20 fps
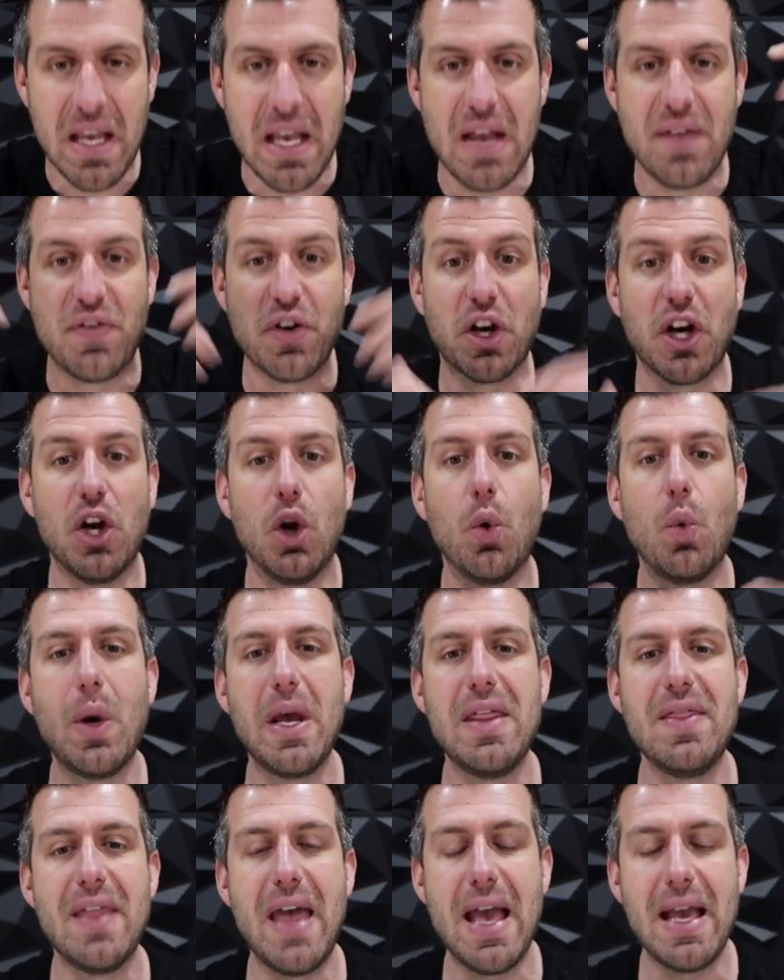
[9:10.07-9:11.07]
If you're gonna
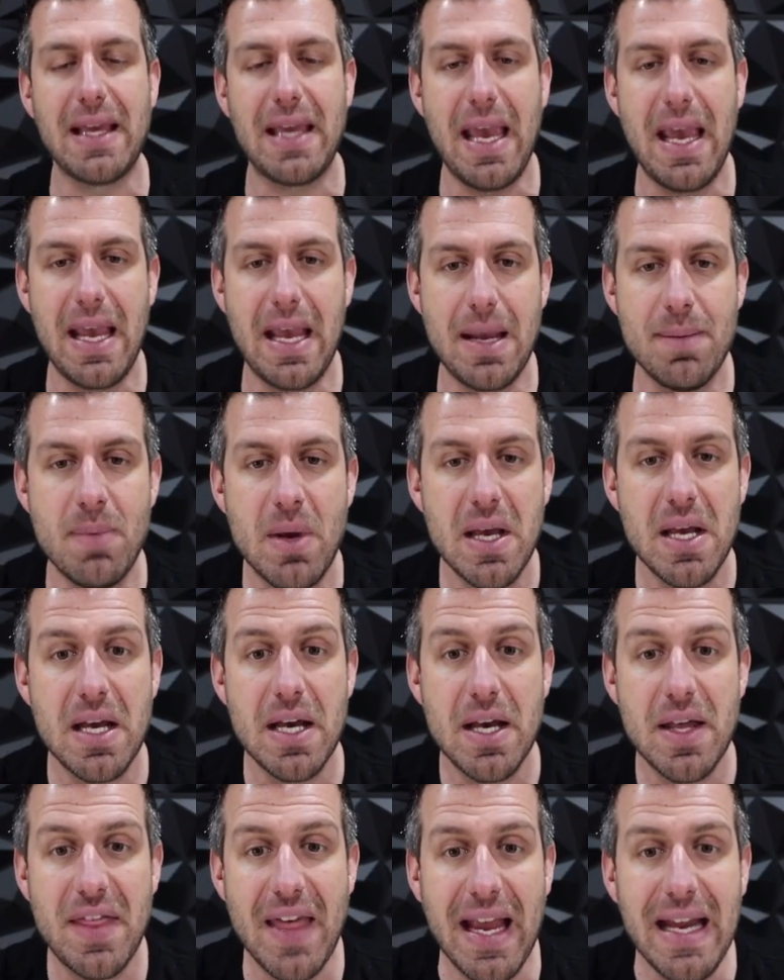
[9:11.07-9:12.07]
win that game,
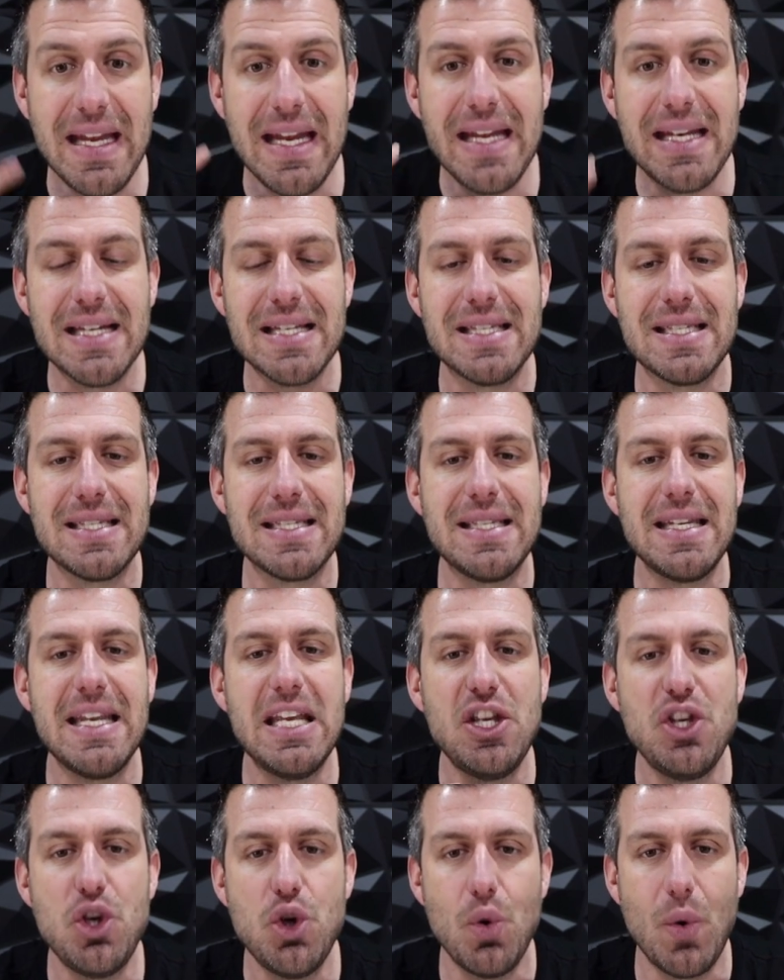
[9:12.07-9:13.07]
they need to
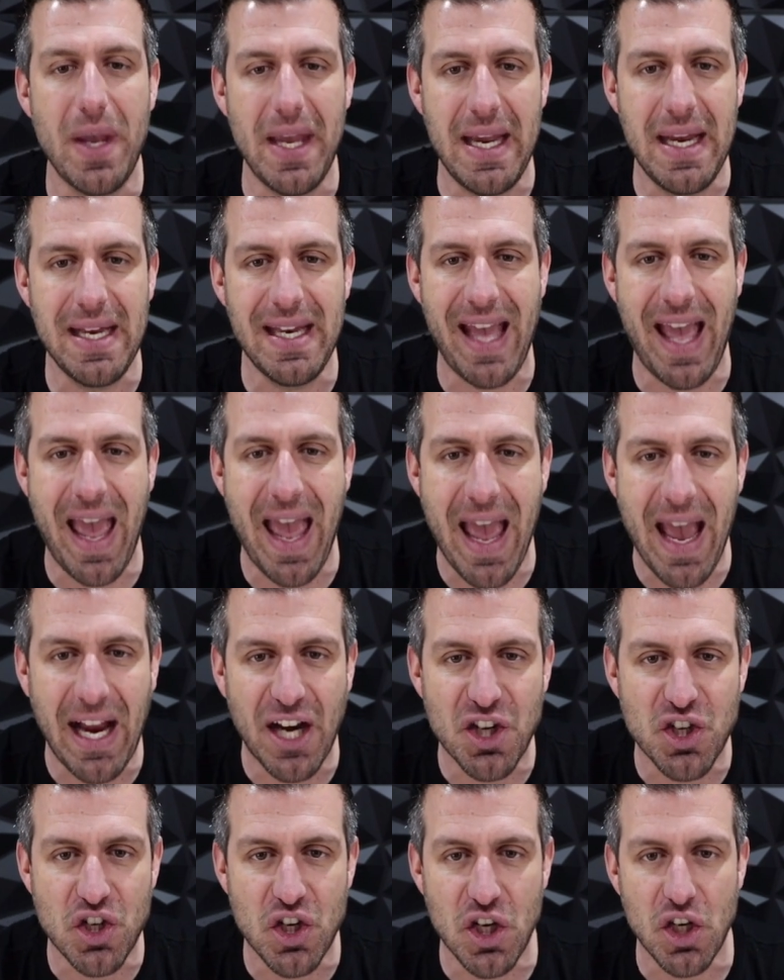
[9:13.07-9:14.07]
see you in
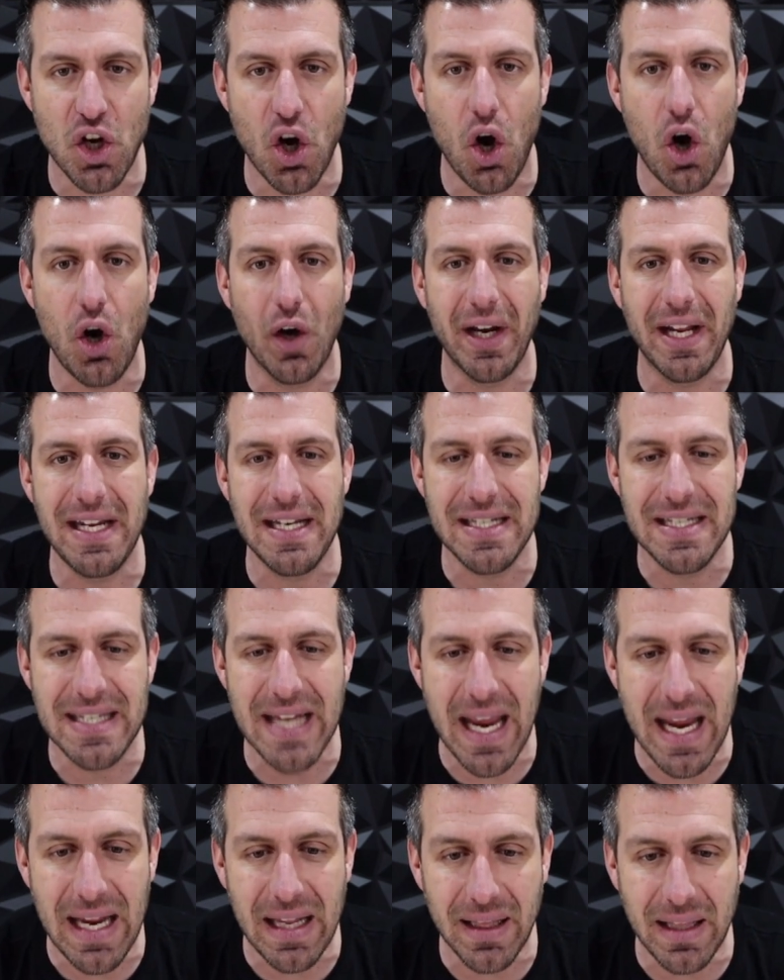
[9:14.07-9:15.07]
action on a
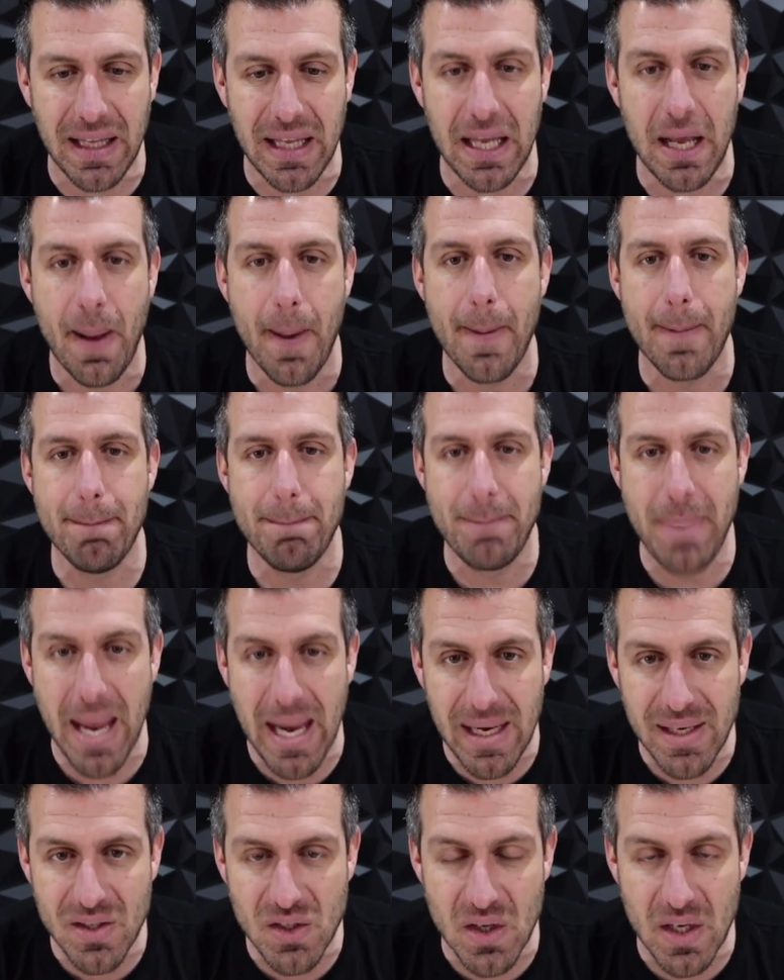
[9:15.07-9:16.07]
daily
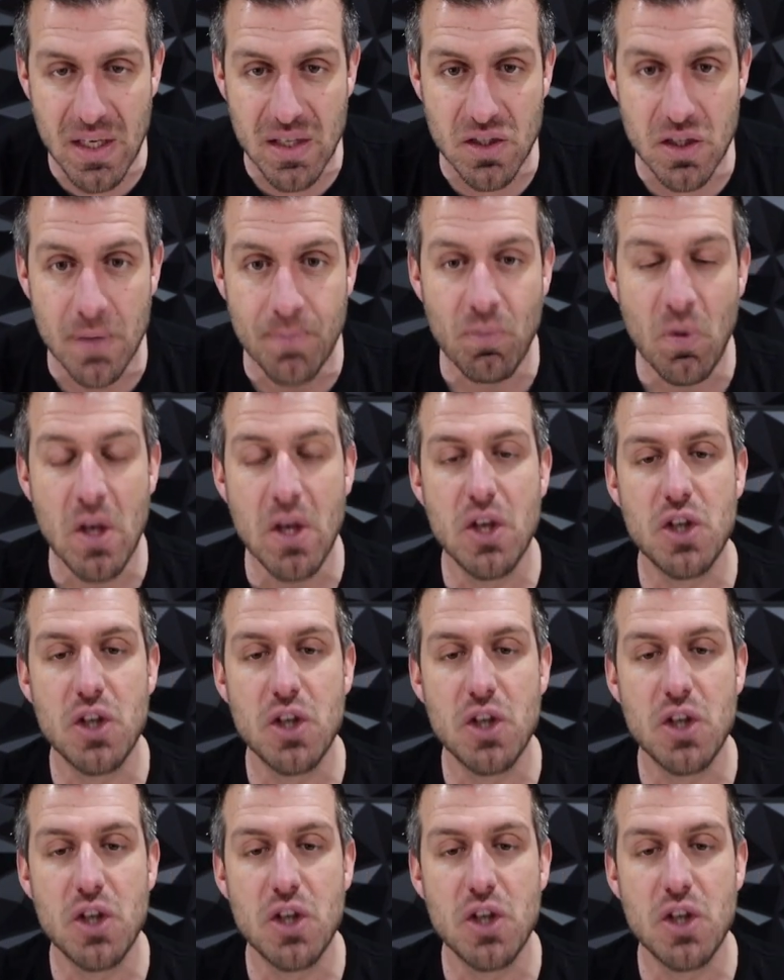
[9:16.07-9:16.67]
basis.